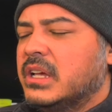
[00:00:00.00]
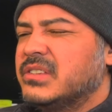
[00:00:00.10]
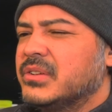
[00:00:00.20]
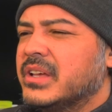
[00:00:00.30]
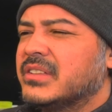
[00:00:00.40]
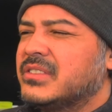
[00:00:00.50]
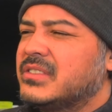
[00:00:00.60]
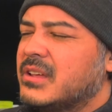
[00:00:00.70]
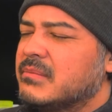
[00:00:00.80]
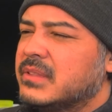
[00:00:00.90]
still got
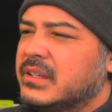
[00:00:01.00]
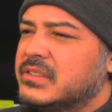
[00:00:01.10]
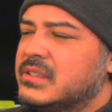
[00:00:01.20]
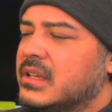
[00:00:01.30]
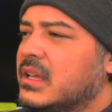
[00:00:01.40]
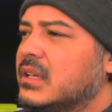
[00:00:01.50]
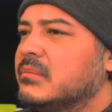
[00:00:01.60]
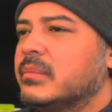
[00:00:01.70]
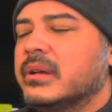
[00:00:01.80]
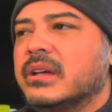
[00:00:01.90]
some things
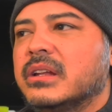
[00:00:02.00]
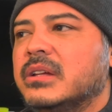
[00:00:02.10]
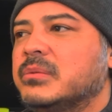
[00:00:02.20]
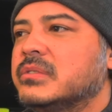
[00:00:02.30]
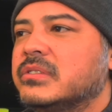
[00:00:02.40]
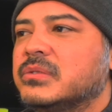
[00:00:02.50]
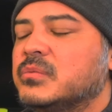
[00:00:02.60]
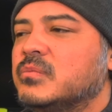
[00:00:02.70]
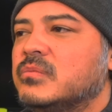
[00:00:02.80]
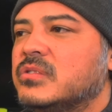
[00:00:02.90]
done, but it
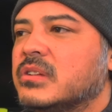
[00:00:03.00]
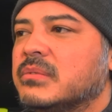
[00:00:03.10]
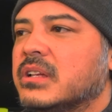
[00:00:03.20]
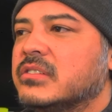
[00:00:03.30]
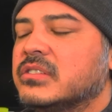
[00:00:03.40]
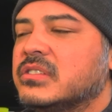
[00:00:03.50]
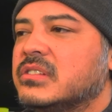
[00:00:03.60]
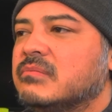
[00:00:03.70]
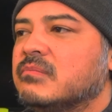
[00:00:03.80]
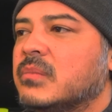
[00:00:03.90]
was something I just
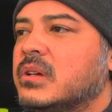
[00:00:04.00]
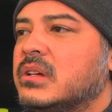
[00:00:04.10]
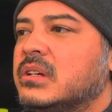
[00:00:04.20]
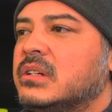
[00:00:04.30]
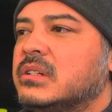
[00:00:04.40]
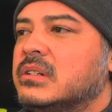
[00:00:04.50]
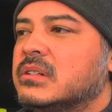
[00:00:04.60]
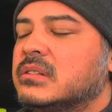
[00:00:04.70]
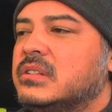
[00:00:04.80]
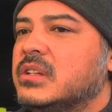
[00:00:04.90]

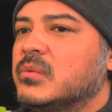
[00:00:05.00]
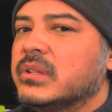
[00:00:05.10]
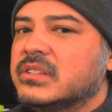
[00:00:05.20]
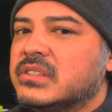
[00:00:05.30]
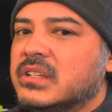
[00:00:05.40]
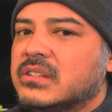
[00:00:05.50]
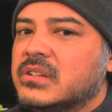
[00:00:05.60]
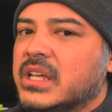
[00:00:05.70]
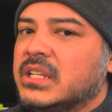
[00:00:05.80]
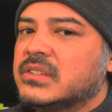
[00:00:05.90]
didn't really stick
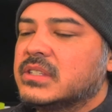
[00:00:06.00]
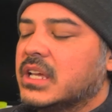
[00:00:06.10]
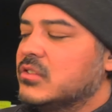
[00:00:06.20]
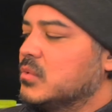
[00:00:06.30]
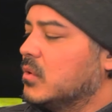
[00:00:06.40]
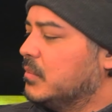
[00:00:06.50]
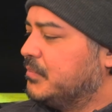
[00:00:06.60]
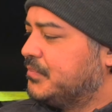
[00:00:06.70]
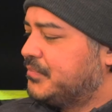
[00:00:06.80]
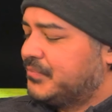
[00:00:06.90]
to any schedule.
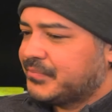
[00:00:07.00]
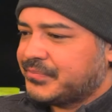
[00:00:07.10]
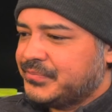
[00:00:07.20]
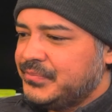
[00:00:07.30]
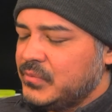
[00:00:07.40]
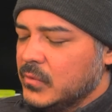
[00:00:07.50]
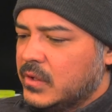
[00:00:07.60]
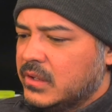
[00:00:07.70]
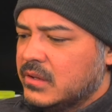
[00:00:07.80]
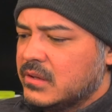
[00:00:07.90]

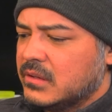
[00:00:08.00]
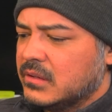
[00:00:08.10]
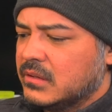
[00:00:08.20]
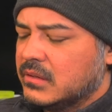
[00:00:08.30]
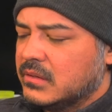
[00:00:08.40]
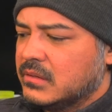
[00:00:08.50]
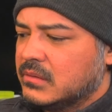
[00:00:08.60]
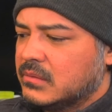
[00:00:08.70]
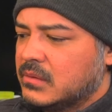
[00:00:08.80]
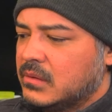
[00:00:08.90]
And
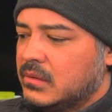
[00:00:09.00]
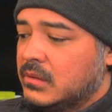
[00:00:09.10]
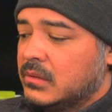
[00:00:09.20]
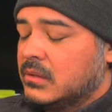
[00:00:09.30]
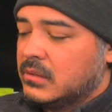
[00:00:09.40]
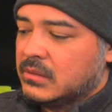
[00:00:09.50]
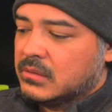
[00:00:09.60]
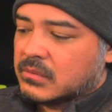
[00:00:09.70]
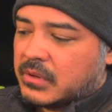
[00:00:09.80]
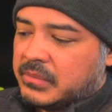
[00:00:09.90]

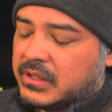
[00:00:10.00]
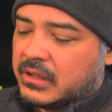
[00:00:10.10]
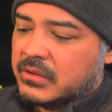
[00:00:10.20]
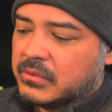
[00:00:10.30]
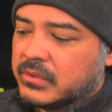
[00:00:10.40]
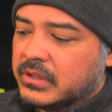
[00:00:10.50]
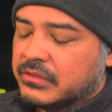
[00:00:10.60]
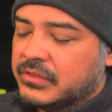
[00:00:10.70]
I mean, I don't really